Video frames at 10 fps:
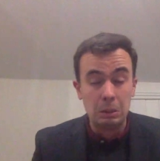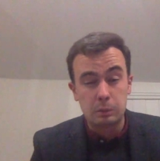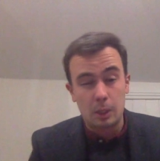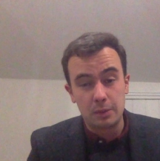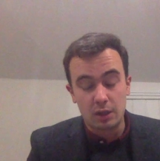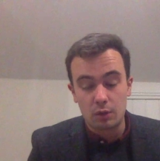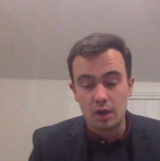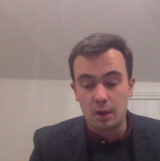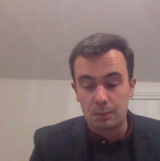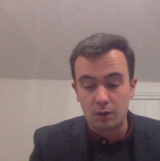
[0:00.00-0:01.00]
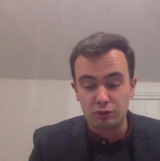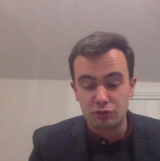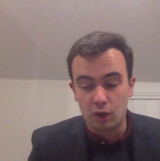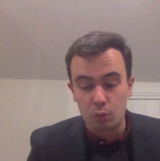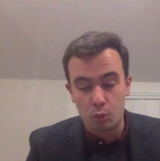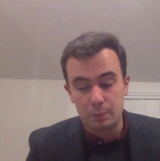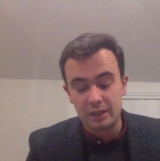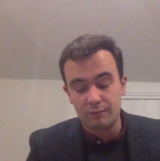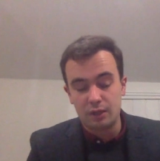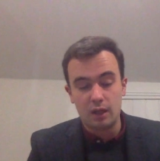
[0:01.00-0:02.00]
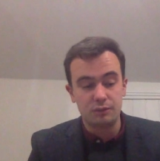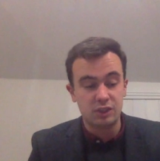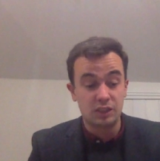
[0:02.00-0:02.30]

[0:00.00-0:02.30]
probably a, a price I won't be involved